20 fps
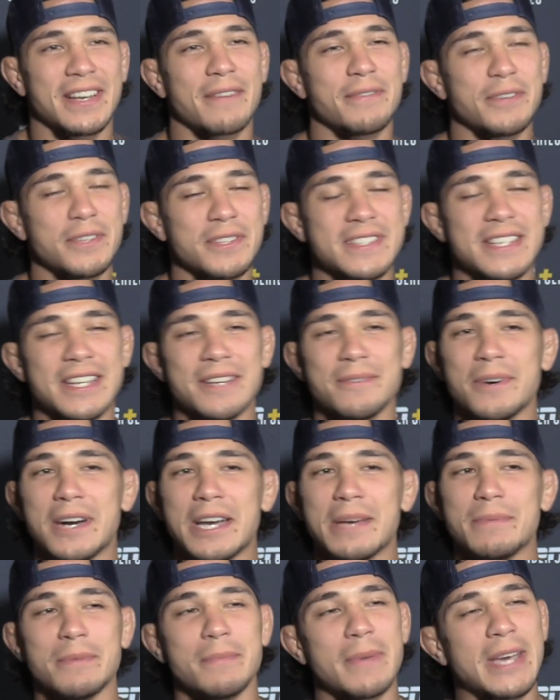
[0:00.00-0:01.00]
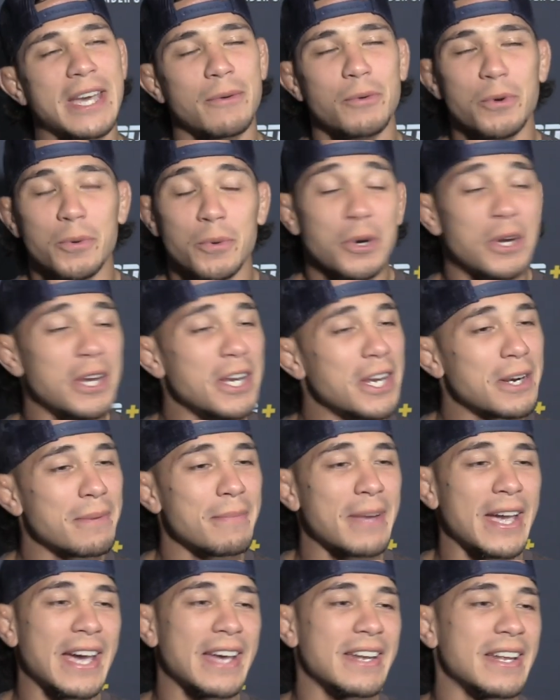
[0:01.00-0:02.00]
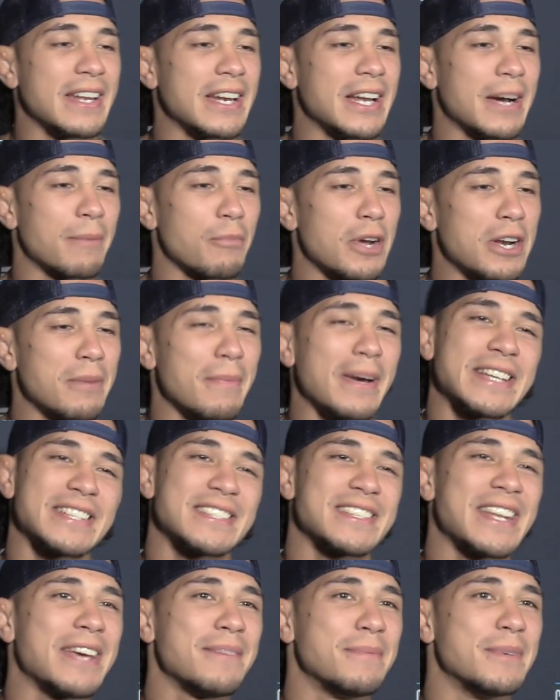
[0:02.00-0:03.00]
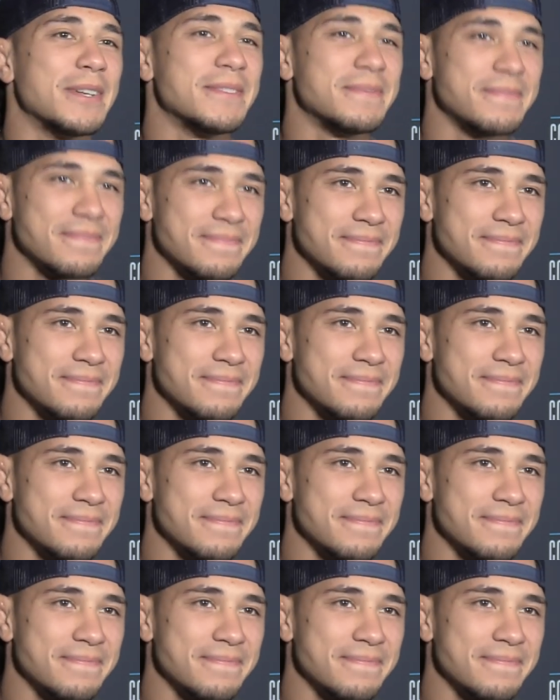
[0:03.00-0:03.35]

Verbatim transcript: I feel the same way. But, man, we're, we're here, man, and I'm ready to make a statement.